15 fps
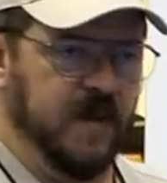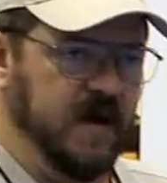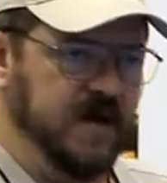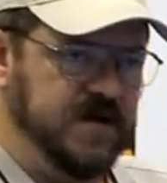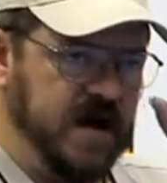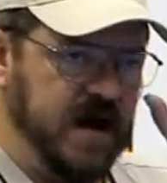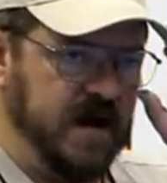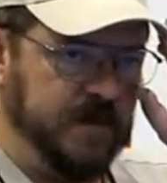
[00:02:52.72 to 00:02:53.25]

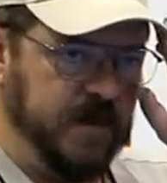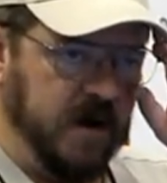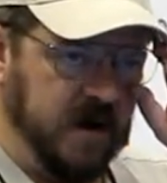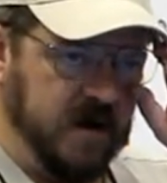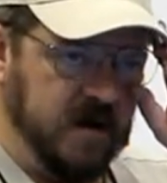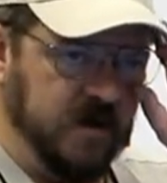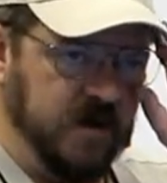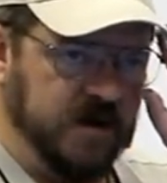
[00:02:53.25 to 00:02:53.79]
Jack
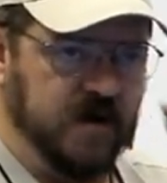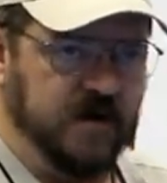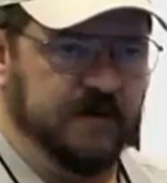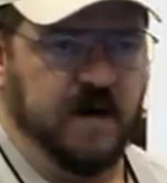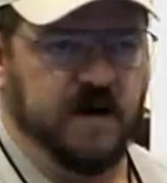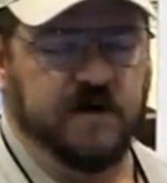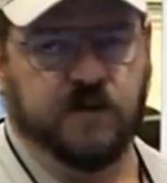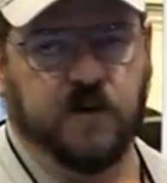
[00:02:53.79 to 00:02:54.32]
Barker with
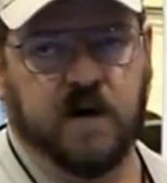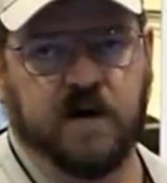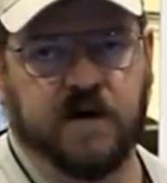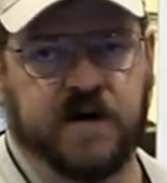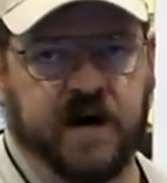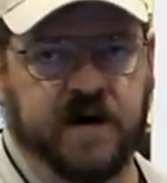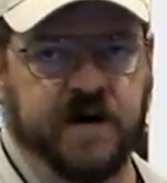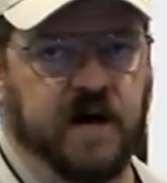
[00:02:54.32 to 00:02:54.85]
Innovative Water
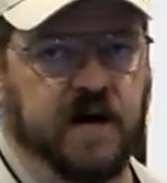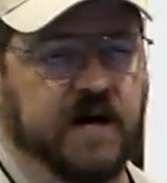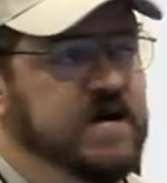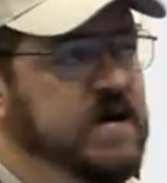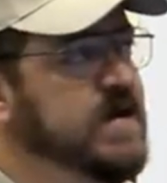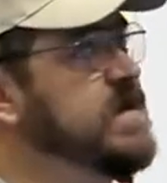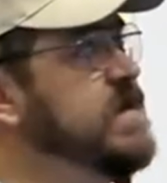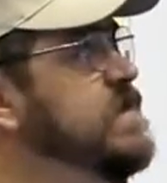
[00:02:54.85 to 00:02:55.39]

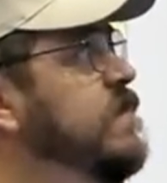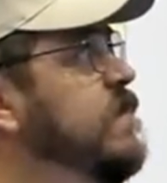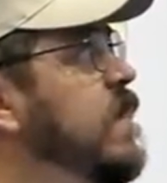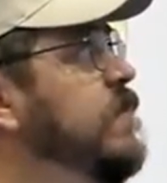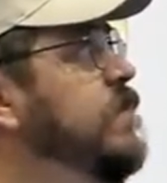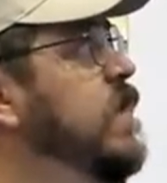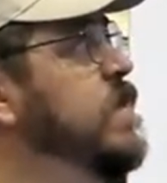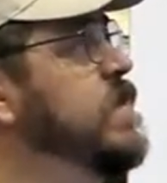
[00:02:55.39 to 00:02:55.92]
Technologies
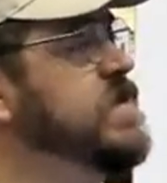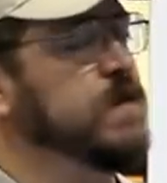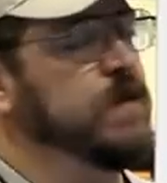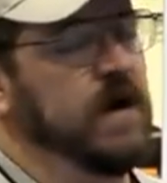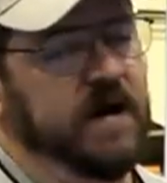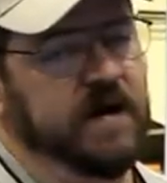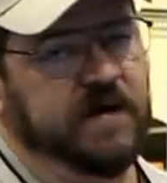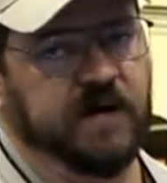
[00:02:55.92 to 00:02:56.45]
if there was a
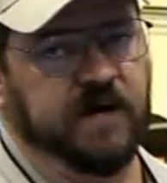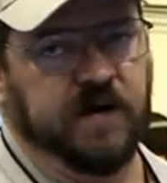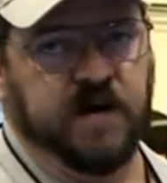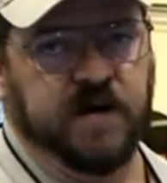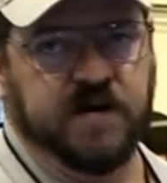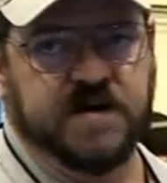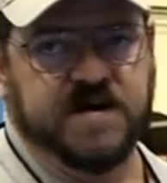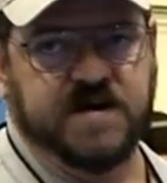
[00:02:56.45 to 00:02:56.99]
way to
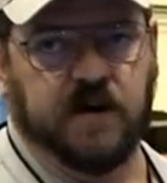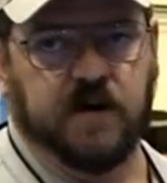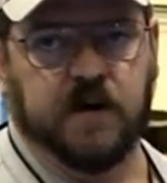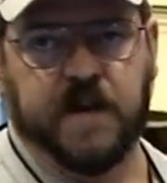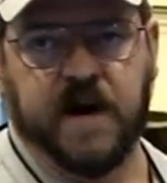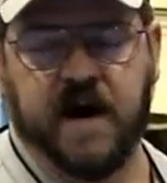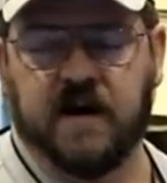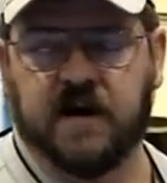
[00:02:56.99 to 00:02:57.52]
hook the solar
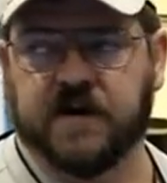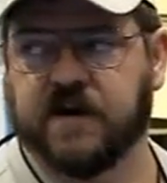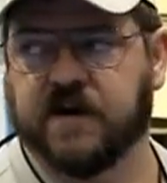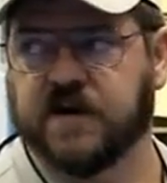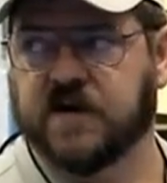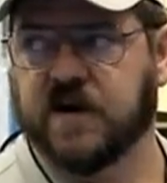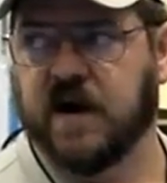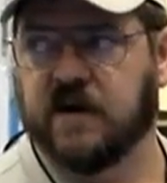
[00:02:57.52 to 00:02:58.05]
panel to
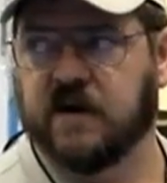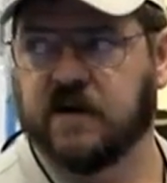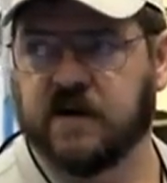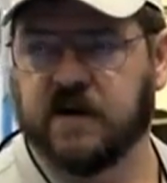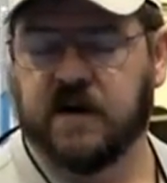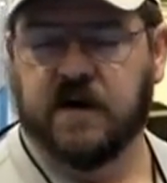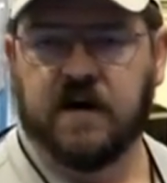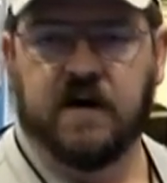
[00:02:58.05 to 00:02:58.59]
the trailer.
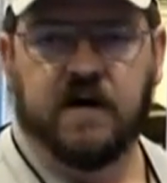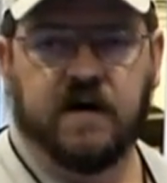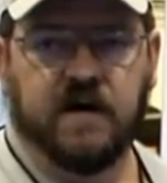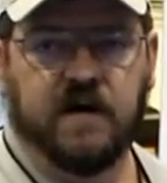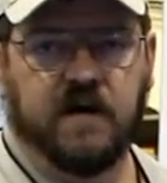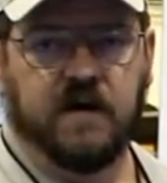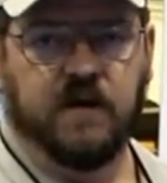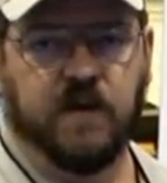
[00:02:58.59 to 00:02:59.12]

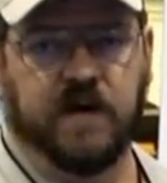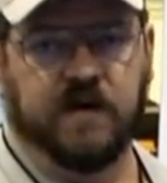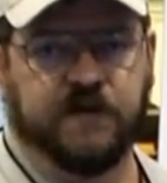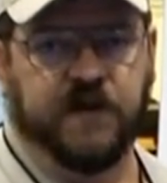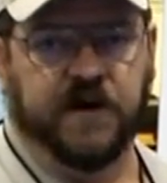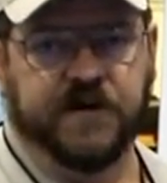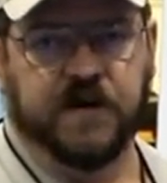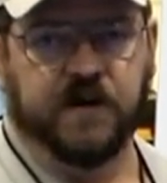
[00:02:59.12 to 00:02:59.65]
When the filter